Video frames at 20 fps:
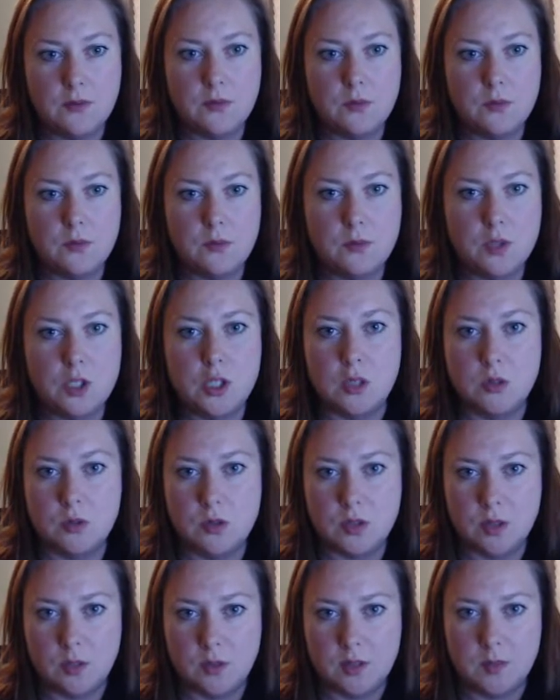
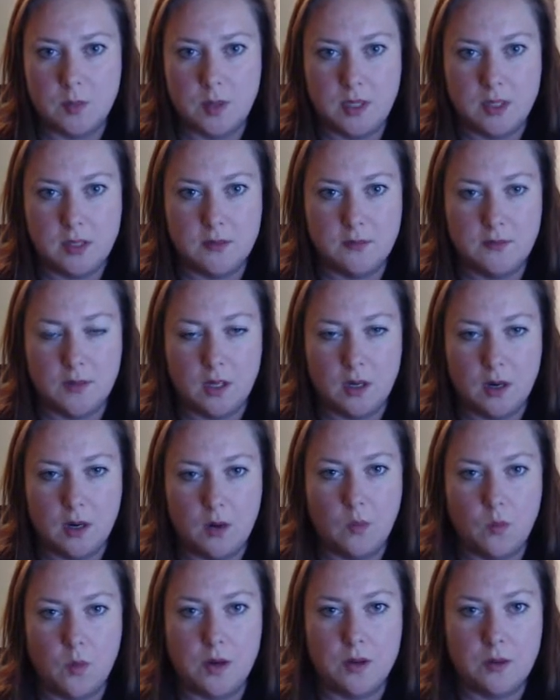shoes, so to speak, to figure
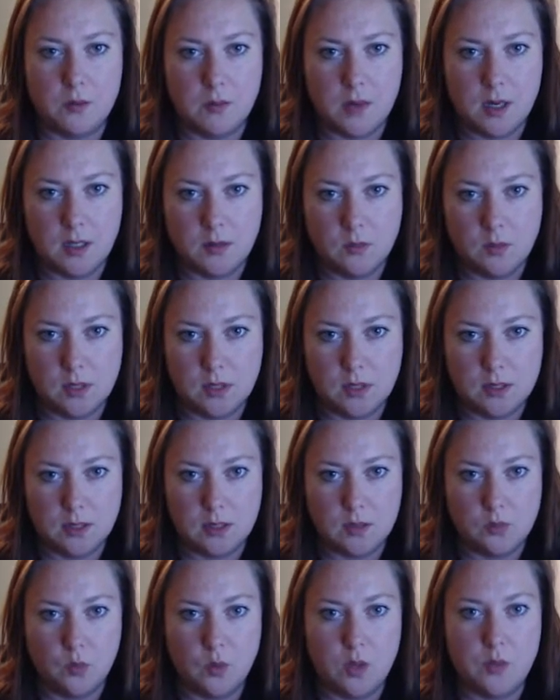out where their mind was
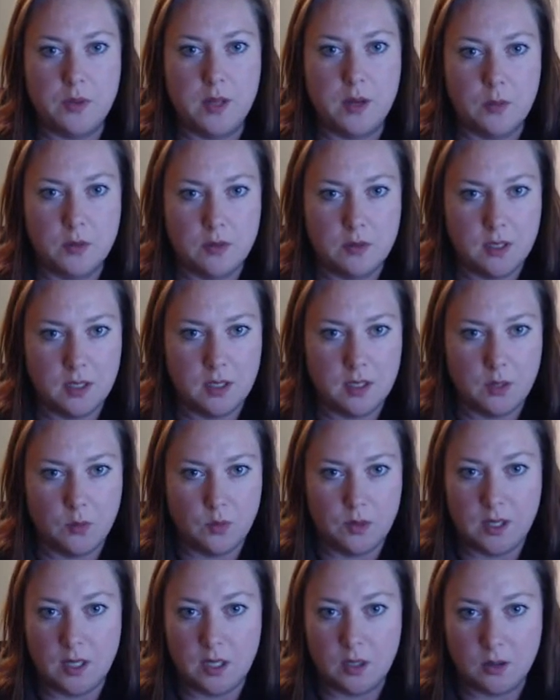and what they were thinking
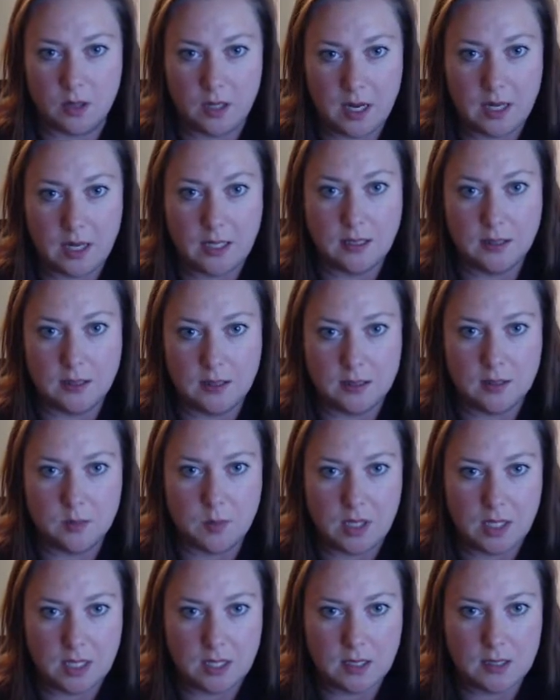when they created this
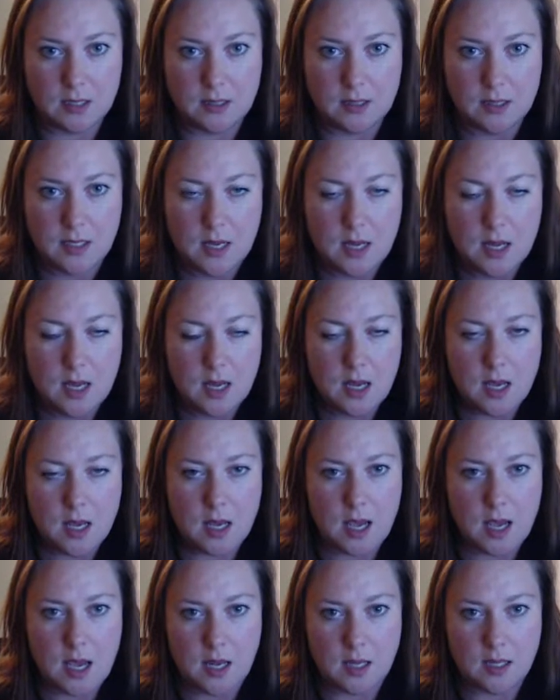piece.
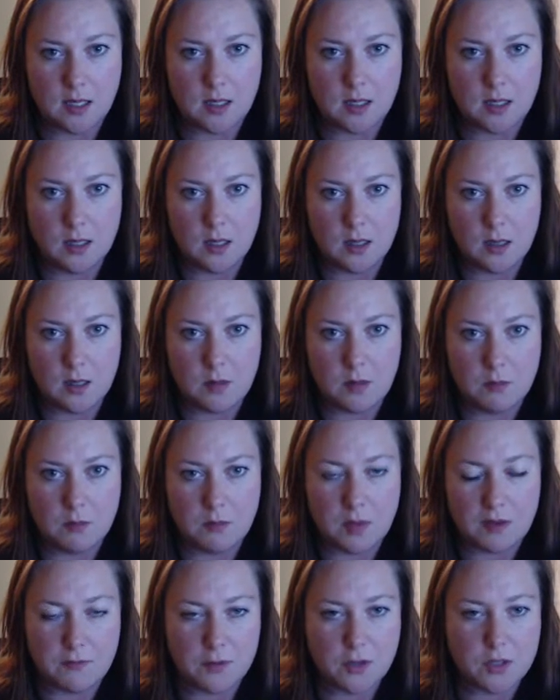And
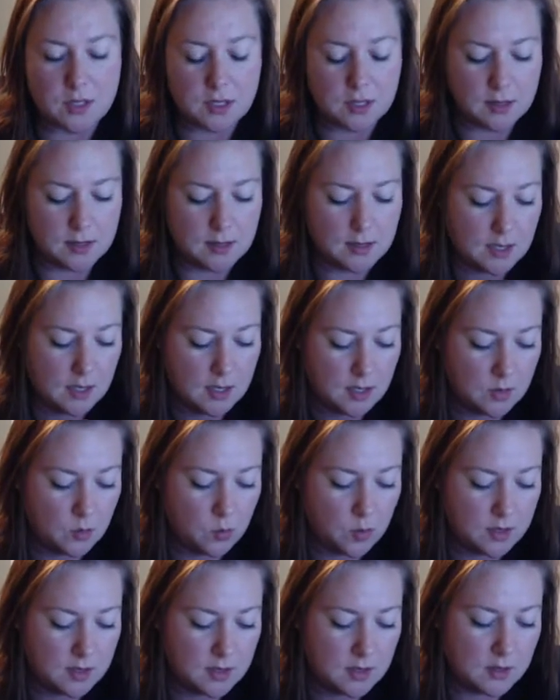my first instinct
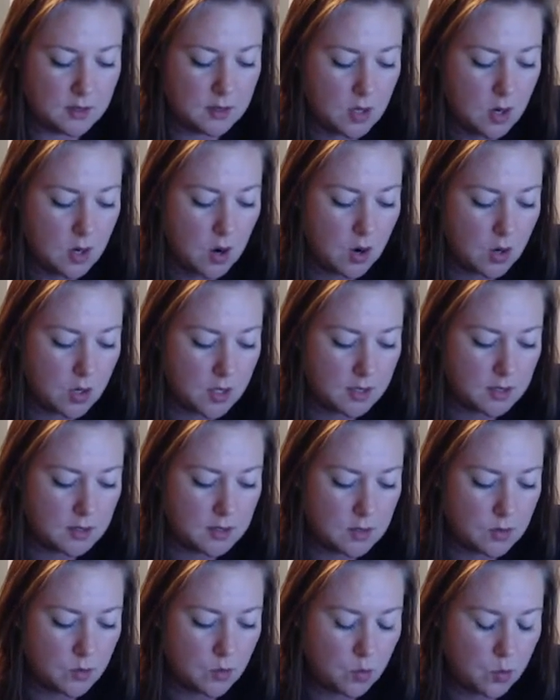was that the
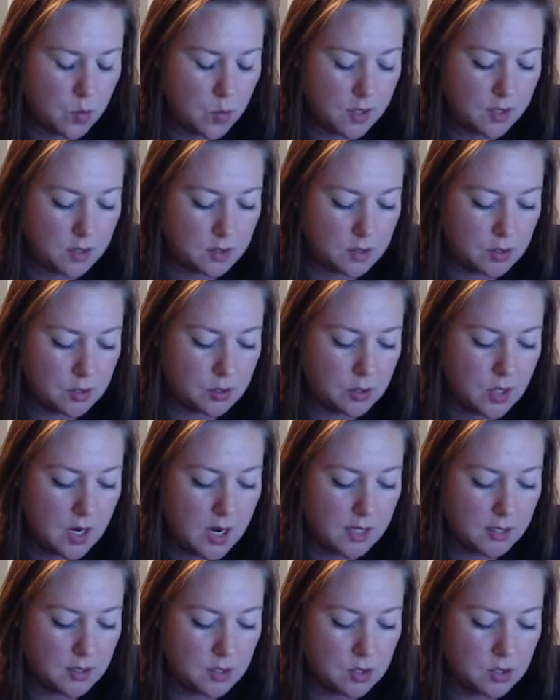artist was
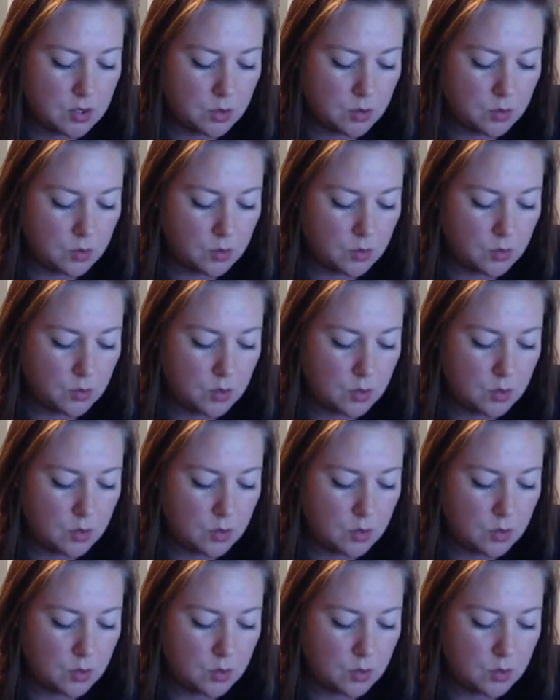trying to